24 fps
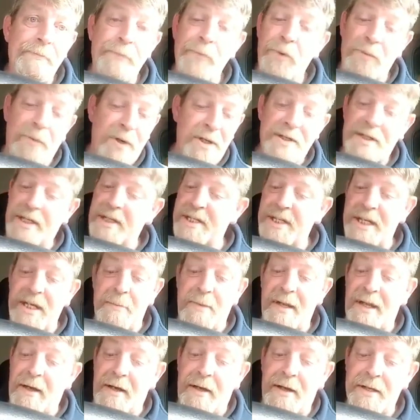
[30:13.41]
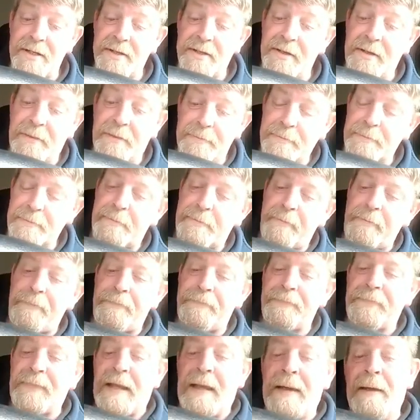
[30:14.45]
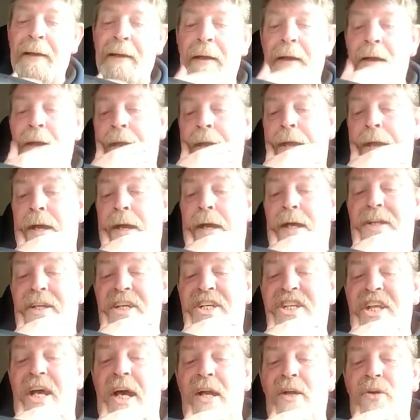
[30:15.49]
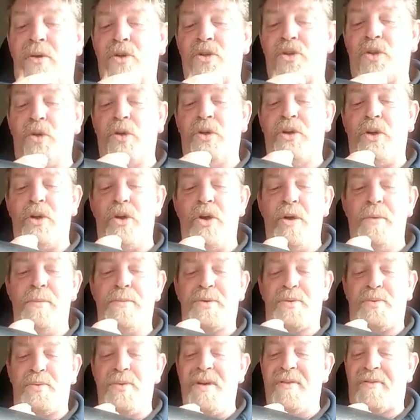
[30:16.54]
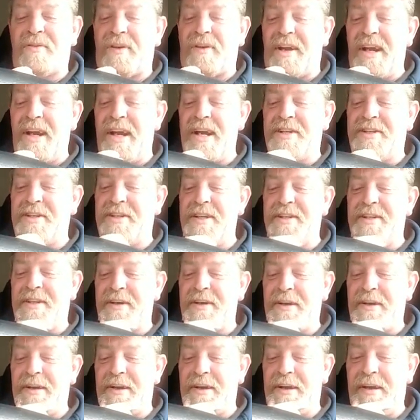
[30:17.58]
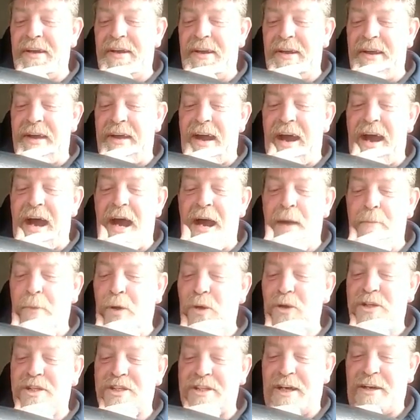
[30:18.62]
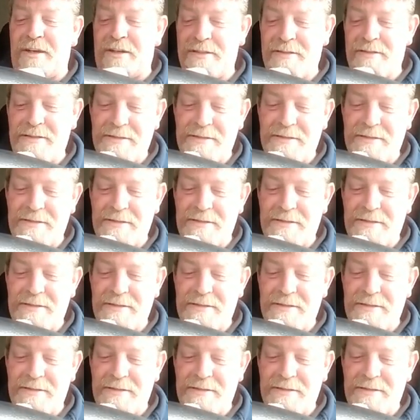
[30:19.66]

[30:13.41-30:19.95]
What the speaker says: Not much to say about that, actually. And the star goes on, oops, we have created a monster.